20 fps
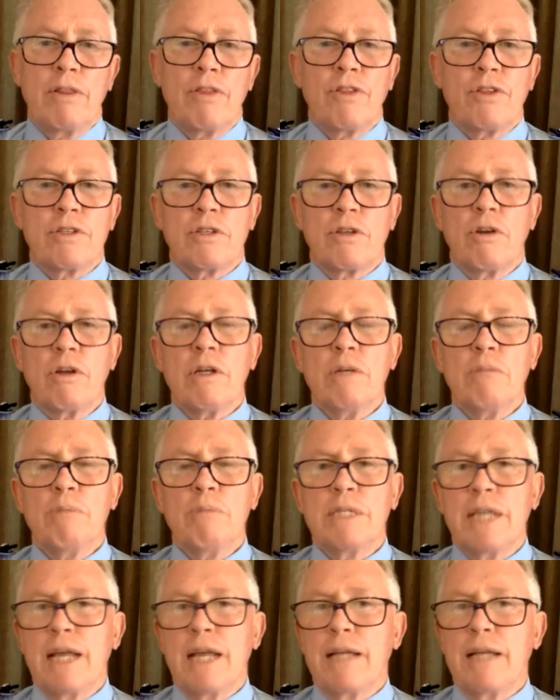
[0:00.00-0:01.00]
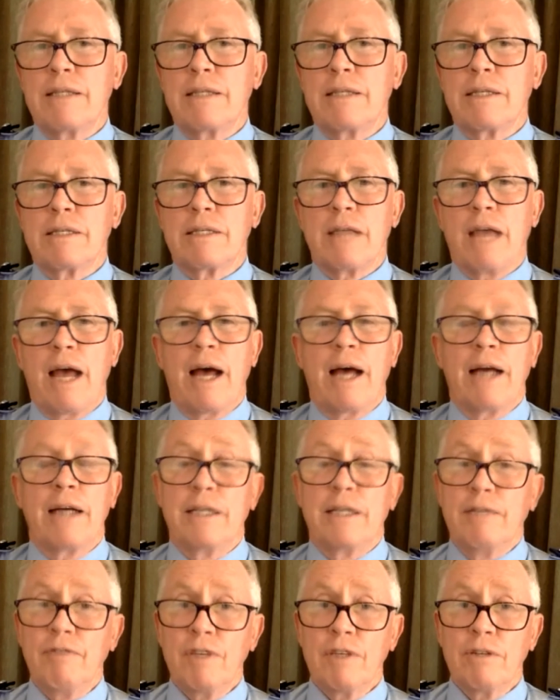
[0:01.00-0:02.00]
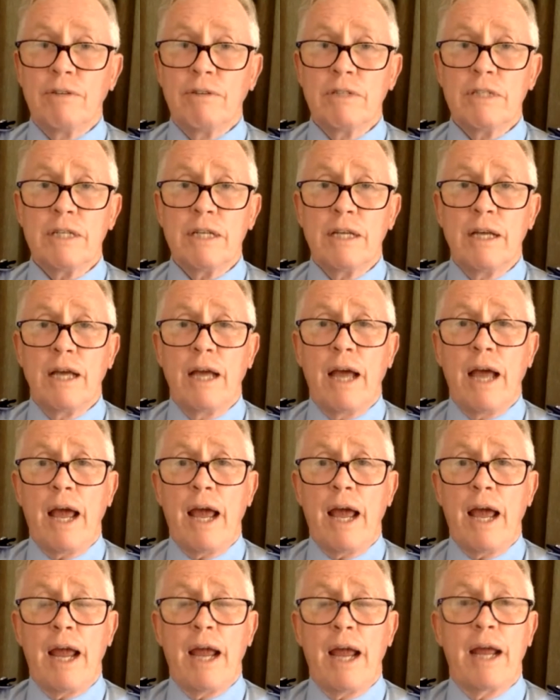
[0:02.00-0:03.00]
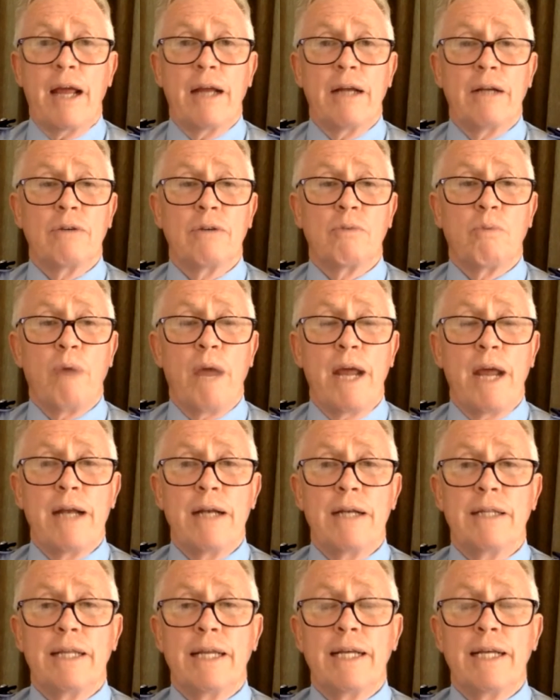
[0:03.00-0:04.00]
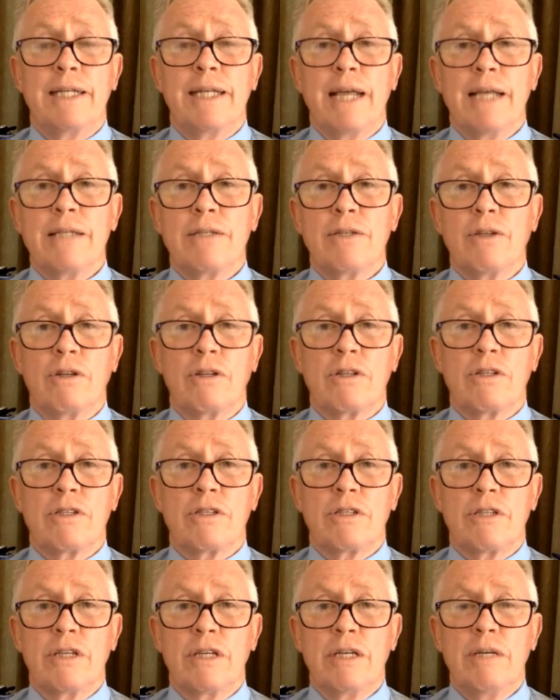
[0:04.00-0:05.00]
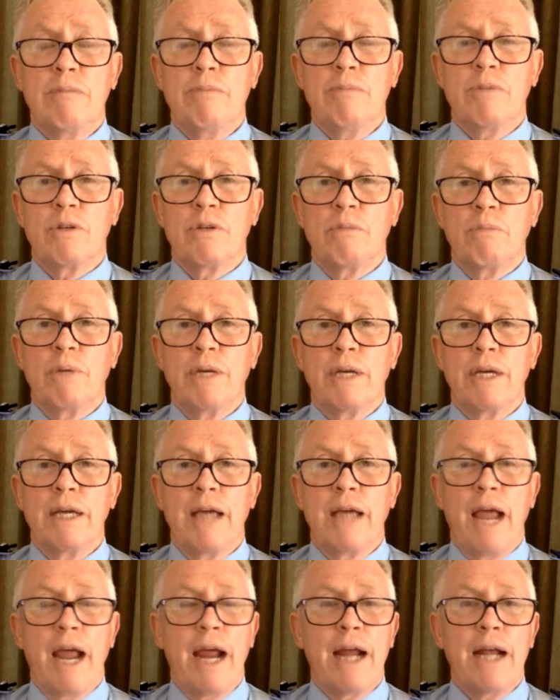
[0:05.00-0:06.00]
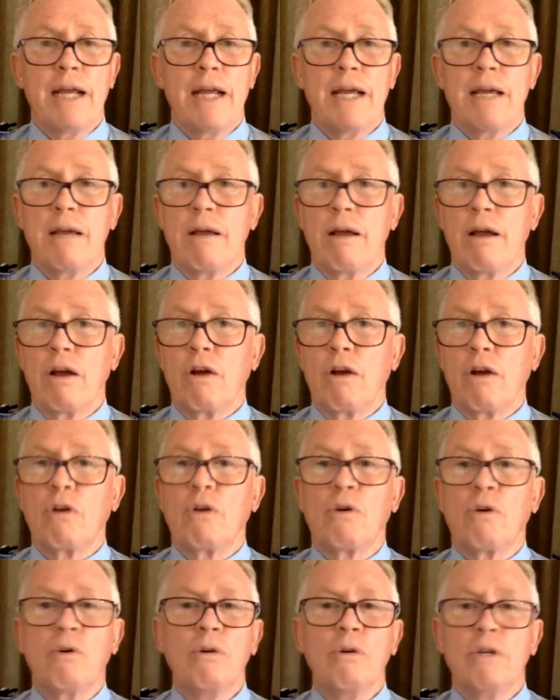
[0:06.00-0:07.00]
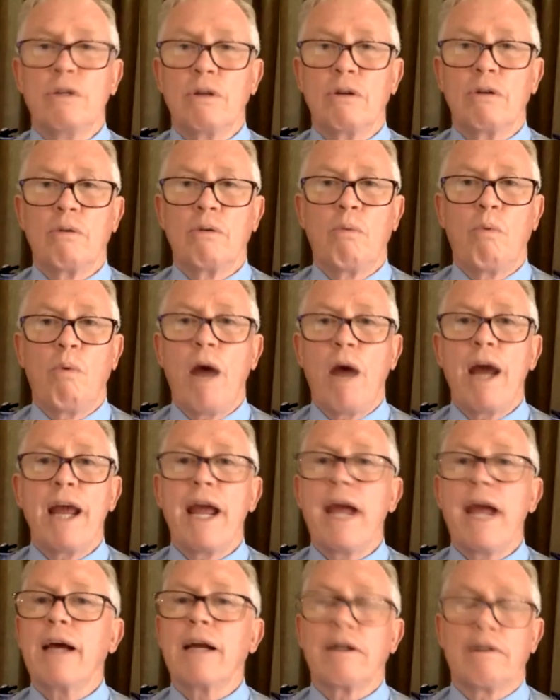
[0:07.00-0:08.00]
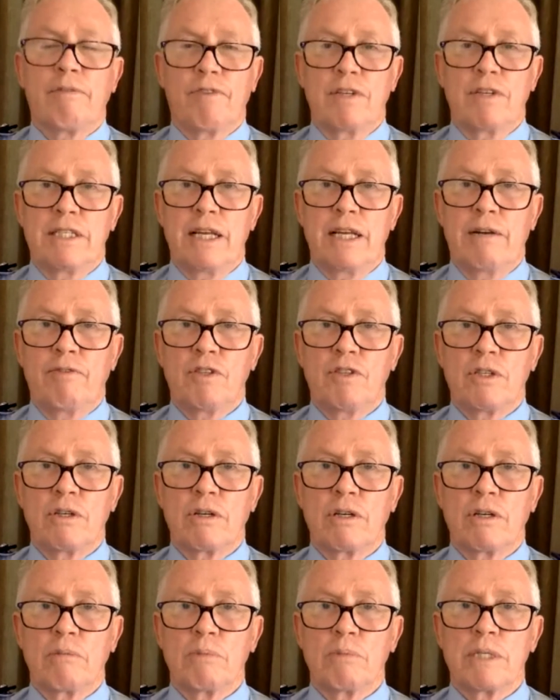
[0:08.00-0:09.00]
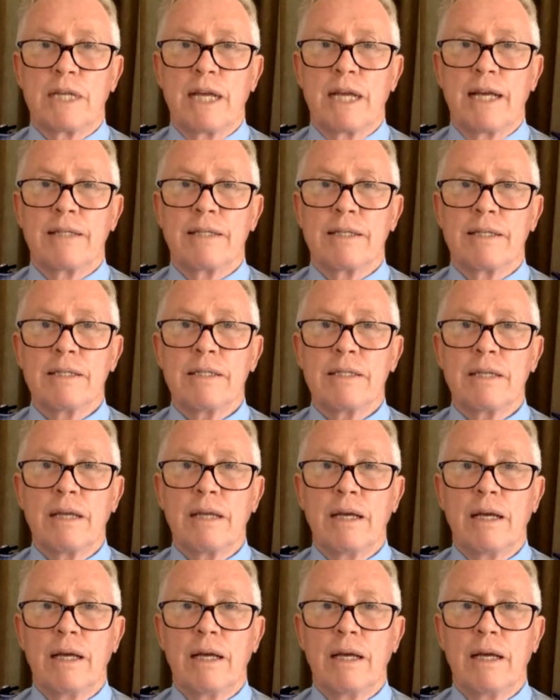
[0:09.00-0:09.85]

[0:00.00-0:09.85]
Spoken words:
circumstances are difficult and when there does not seem to be any good way out of a set of circumstances,